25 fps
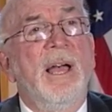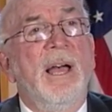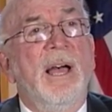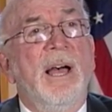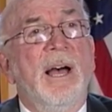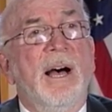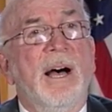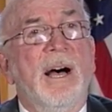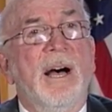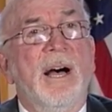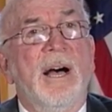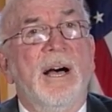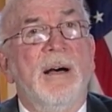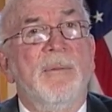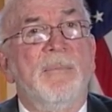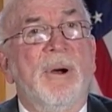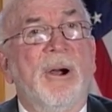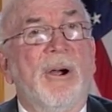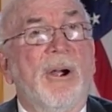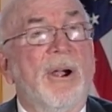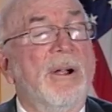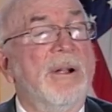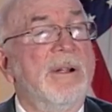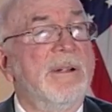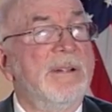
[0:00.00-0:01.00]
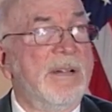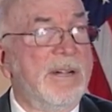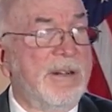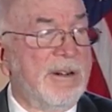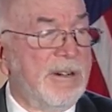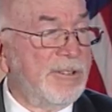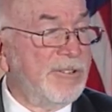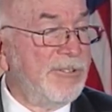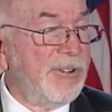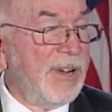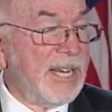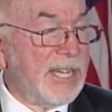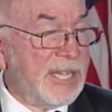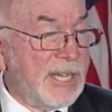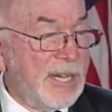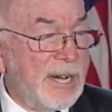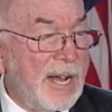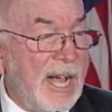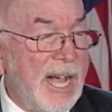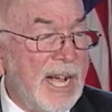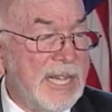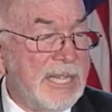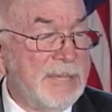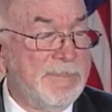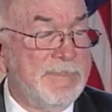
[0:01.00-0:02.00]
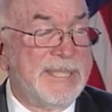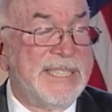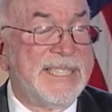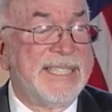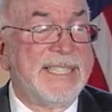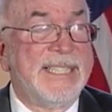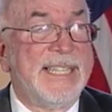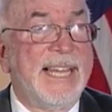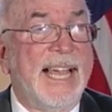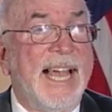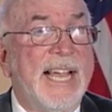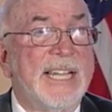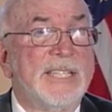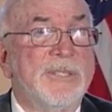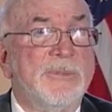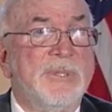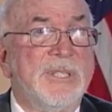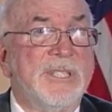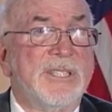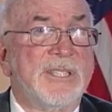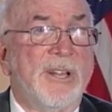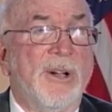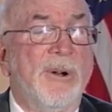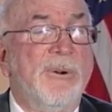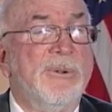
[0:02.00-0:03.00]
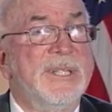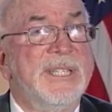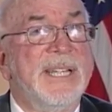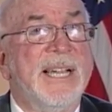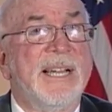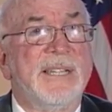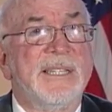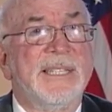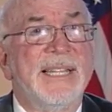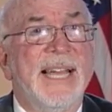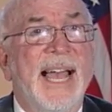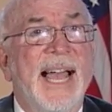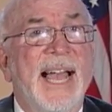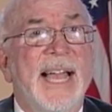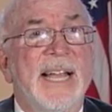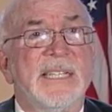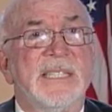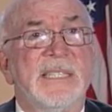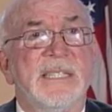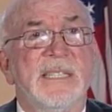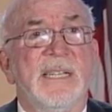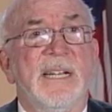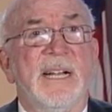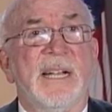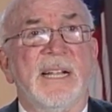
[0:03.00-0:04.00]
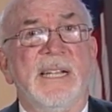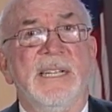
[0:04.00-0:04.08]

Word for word: Our transient occupancy tax, which is the hotel tax,